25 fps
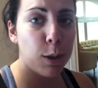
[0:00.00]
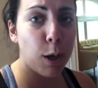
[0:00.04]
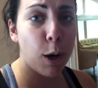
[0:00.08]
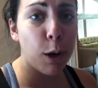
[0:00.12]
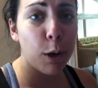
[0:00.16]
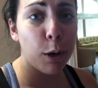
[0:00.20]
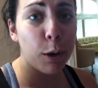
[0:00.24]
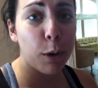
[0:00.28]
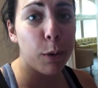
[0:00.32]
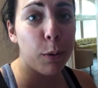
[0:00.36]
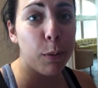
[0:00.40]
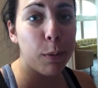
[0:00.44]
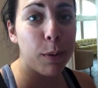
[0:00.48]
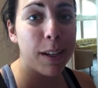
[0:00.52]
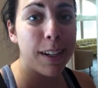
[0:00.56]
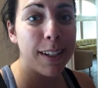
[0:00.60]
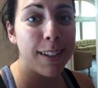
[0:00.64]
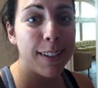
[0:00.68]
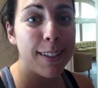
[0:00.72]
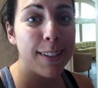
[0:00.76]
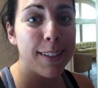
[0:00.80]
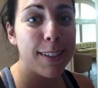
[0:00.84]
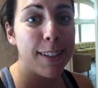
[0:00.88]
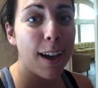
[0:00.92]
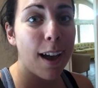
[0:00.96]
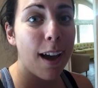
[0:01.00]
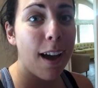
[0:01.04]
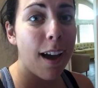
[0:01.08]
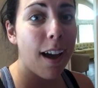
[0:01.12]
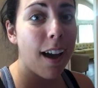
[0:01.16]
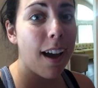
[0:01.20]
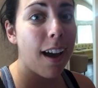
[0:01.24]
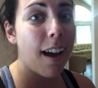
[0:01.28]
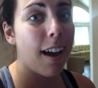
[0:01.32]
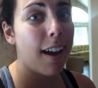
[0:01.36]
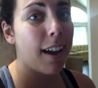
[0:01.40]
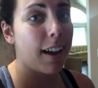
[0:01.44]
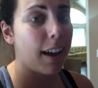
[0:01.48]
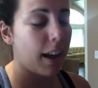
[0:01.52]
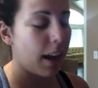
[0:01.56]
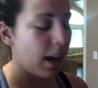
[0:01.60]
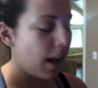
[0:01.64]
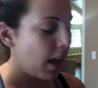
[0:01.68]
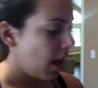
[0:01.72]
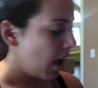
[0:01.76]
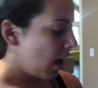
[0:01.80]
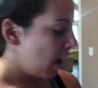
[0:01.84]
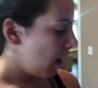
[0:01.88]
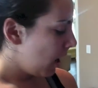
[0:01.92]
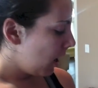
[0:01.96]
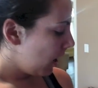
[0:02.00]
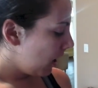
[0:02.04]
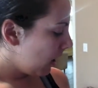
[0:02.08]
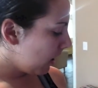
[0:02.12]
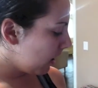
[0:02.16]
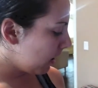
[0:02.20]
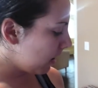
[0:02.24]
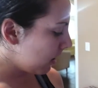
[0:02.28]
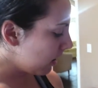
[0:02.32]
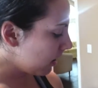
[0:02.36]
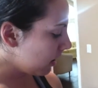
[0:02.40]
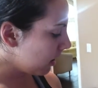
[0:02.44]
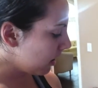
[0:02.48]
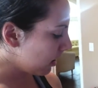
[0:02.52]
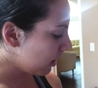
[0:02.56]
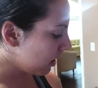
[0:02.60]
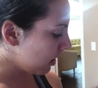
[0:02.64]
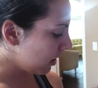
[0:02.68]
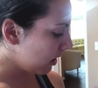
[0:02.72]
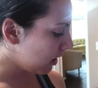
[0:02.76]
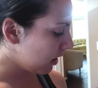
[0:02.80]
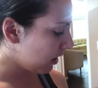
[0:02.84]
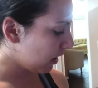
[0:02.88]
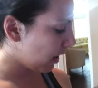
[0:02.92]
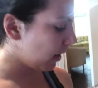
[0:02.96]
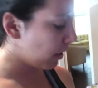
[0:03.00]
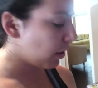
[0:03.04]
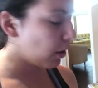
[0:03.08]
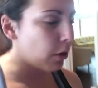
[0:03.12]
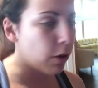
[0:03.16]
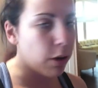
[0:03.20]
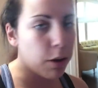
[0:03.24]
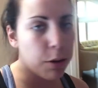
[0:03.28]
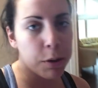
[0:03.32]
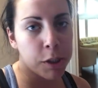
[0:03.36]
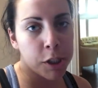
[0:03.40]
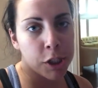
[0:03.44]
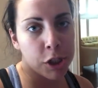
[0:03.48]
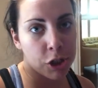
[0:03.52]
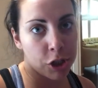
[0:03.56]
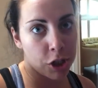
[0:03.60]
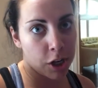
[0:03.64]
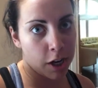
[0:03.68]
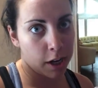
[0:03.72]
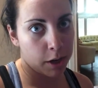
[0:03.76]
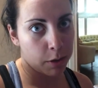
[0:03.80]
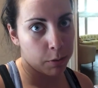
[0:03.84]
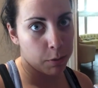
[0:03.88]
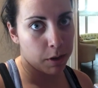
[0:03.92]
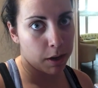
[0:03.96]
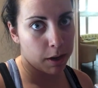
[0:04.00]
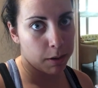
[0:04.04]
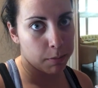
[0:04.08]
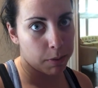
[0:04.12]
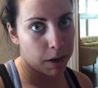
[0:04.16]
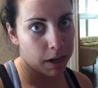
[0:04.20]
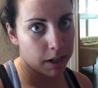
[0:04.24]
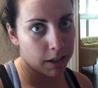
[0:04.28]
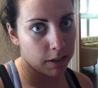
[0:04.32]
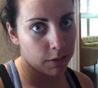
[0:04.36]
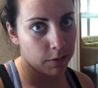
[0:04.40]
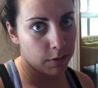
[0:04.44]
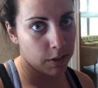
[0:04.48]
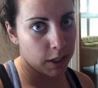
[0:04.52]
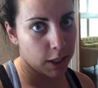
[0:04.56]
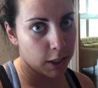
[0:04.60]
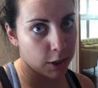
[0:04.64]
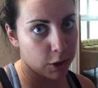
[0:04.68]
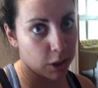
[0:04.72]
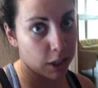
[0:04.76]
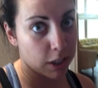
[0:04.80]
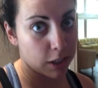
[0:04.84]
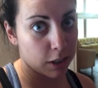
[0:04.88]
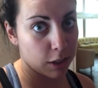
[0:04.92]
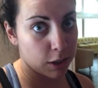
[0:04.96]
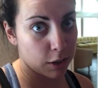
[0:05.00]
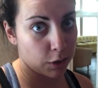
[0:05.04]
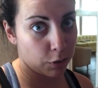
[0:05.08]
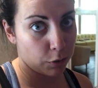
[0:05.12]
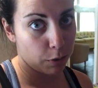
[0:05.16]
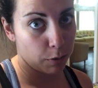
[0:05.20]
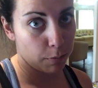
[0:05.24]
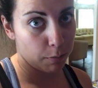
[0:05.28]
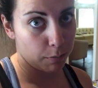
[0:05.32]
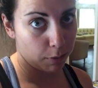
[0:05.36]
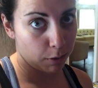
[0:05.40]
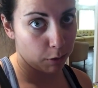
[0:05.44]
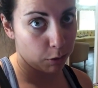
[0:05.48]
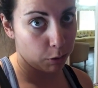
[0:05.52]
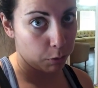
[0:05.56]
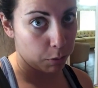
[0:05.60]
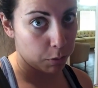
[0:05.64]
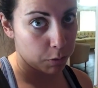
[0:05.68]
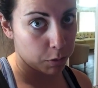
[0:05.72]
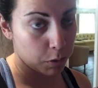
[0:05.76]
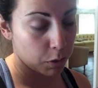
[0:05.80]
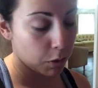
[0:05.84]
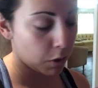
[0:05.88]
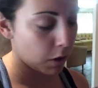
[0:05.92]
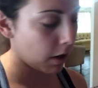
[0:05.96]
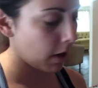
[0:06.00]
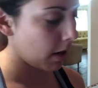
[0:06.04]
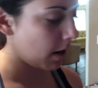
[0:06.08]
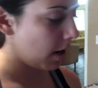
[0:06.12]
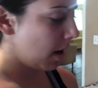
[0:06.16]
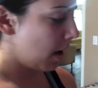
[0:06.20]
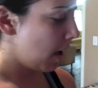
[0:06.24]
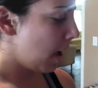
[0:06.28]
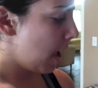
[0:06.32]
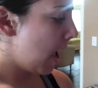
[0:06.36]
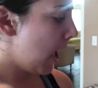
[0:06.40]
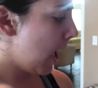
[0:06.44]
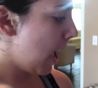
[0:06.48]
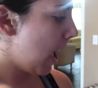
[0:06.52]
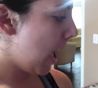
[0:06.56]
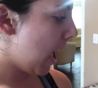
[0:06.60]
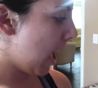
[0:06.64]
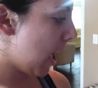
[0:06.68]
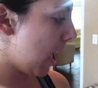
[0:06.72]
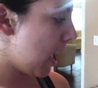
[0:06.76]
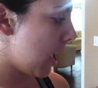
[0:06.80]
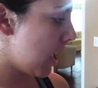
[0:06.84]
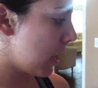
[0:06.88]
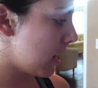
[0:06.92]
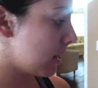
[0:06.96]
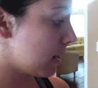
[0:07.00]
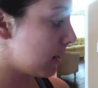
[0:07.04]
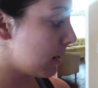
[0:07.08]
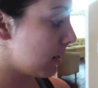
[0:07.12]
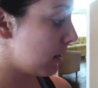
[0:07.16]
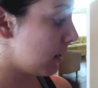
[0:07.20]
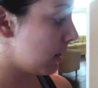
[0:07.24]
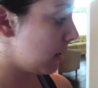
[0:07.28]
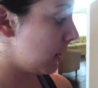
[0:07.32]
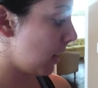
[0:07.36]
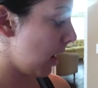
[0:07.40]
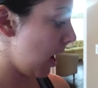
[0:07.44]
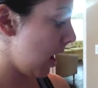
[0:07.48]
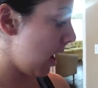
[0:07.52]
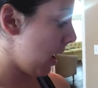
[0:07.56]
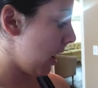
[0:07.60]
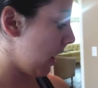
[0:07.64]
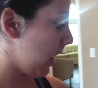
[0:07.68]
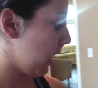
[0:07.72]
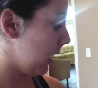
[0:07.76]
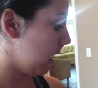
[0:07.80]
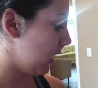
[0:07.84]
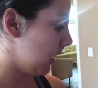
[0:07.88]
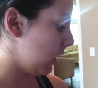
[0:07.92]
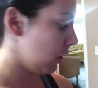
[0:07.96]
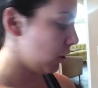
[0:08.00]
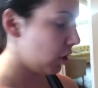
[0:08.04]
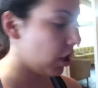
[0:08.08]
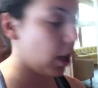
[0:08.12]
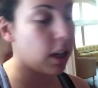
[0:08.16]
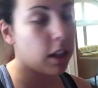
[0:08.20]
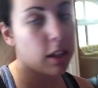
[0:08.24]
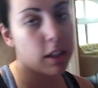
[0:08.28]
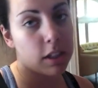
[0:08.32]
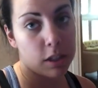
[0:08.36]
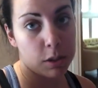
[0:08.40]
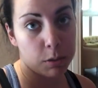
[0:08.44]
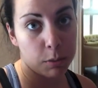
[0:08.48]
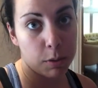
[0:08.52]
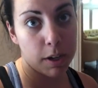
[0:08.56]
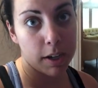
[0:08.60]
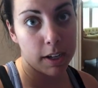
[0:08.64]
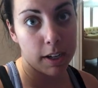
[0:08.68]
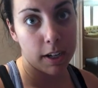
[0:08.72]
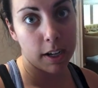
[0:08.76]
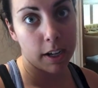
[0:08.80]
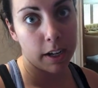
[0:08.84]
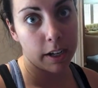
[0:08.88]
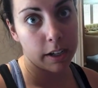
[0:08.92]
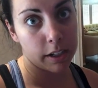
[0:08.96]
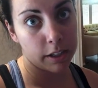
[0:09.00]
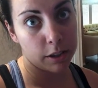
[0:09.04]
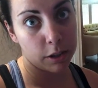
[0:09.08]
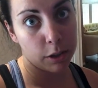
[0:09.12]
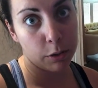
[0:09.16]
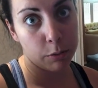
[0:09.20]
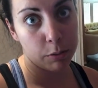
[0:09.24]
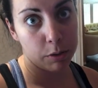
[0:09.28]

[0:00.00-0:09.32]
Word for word: Darkwing Duck. Uh, I don't always check when I buy the VHSs from the thrift store. And yeah, I didn't check this one, and I got the